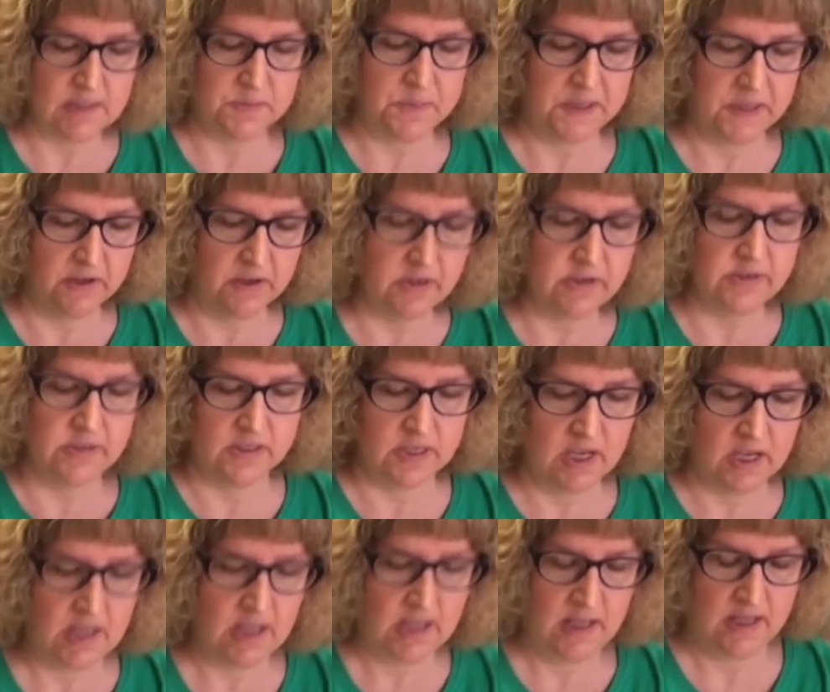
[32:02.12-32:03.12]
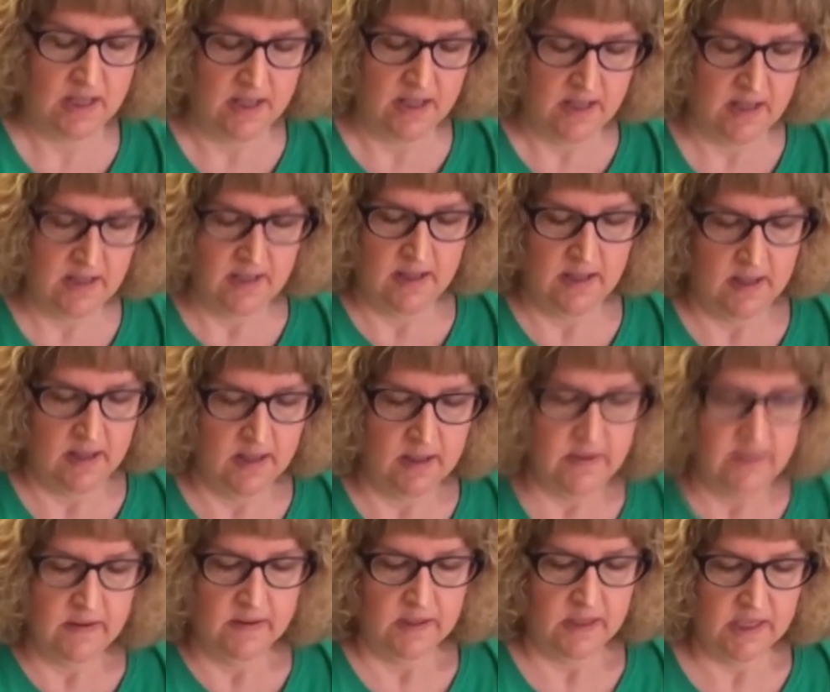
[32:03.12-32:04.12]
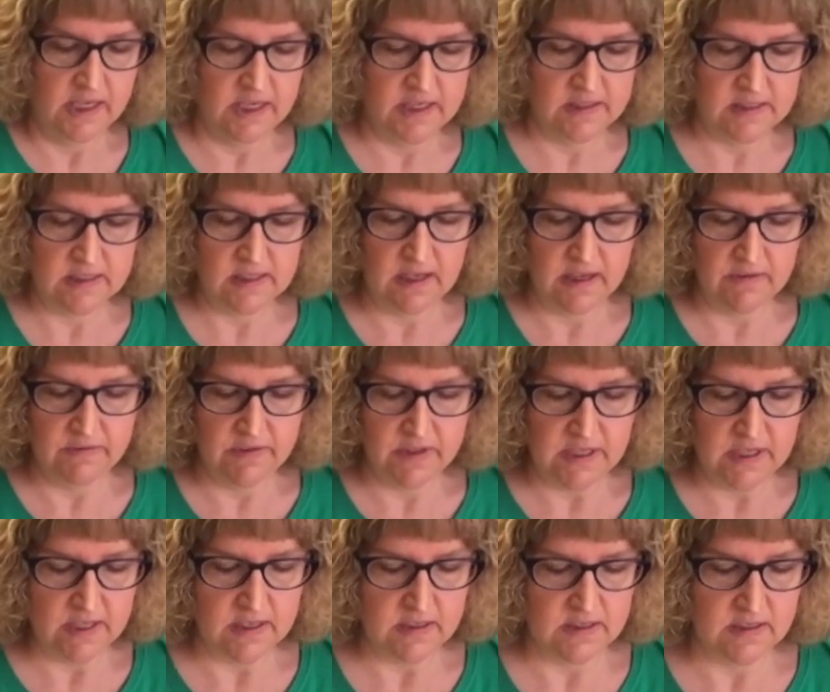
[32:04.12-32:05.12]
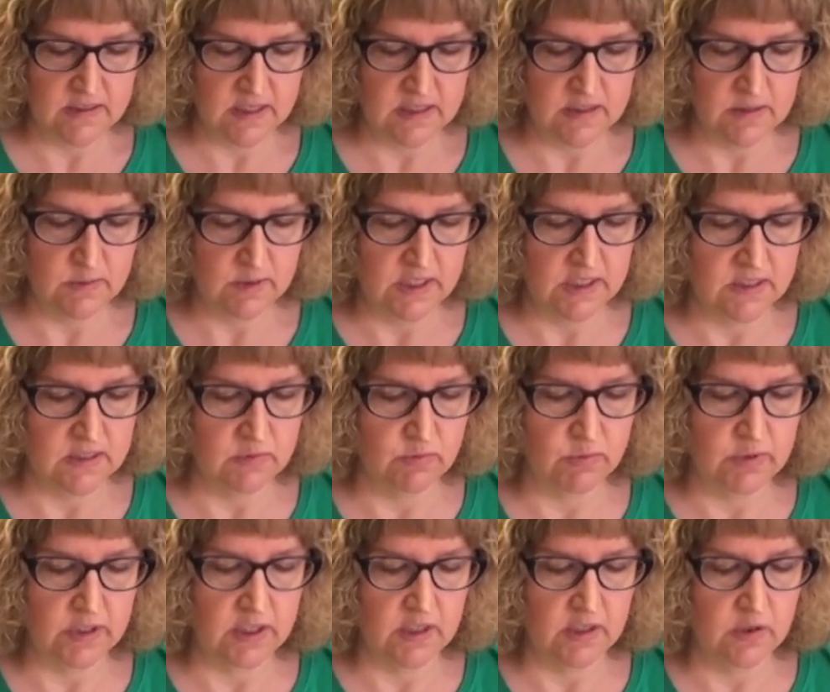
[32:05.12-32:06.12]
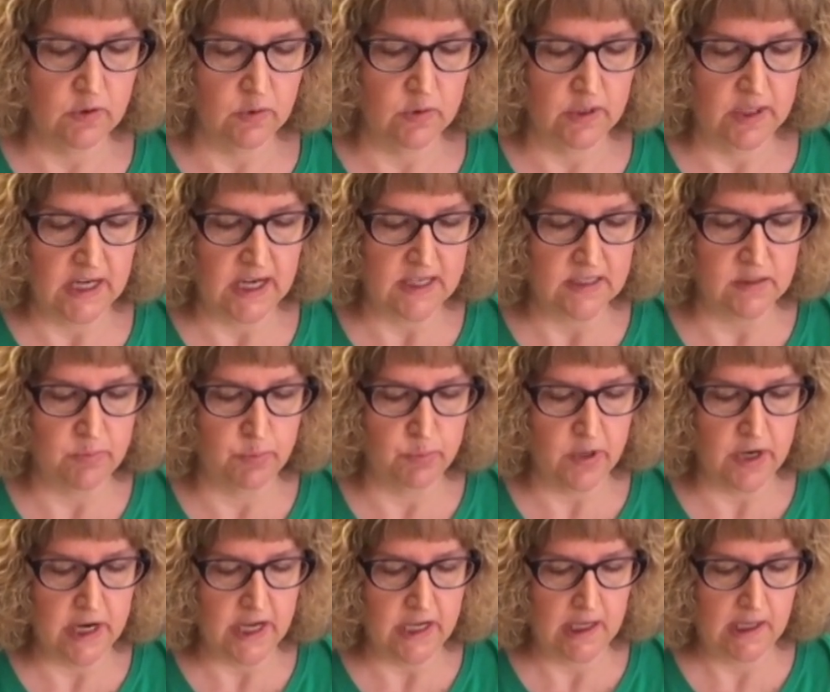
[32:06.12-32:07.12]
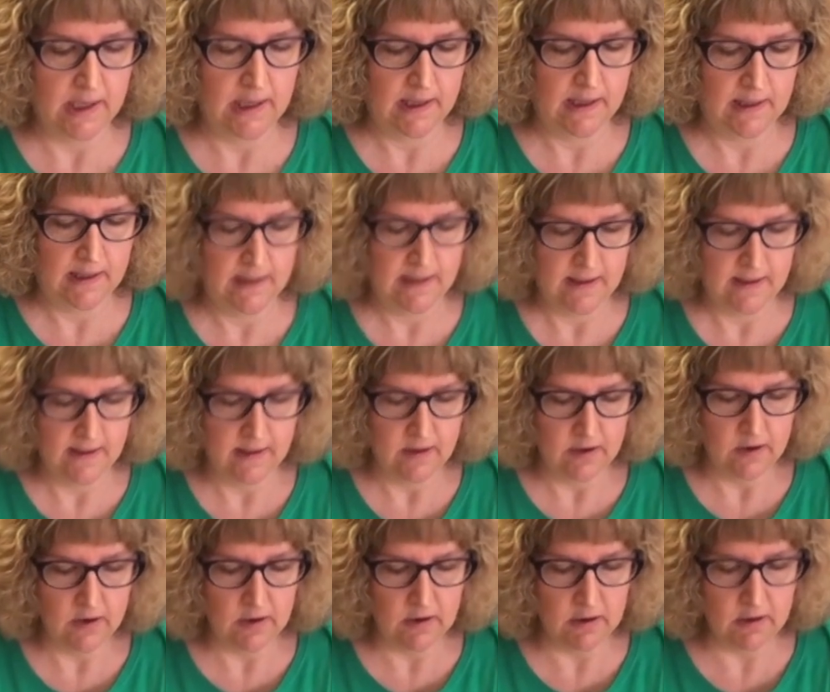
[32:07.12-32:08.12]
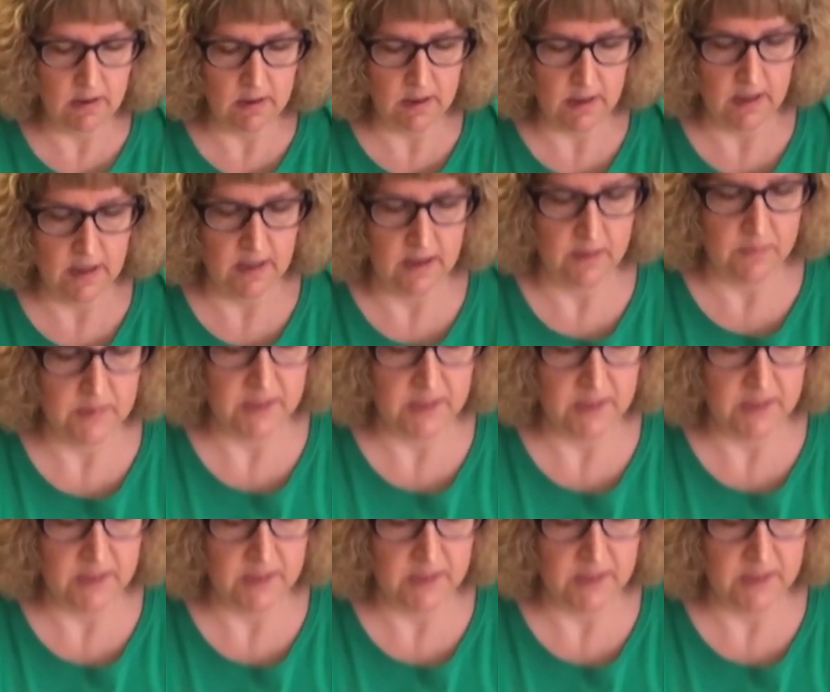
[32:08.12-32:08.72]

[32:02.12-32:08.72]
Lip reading: spinners, kids love this. This one is really cool. It has a brake, and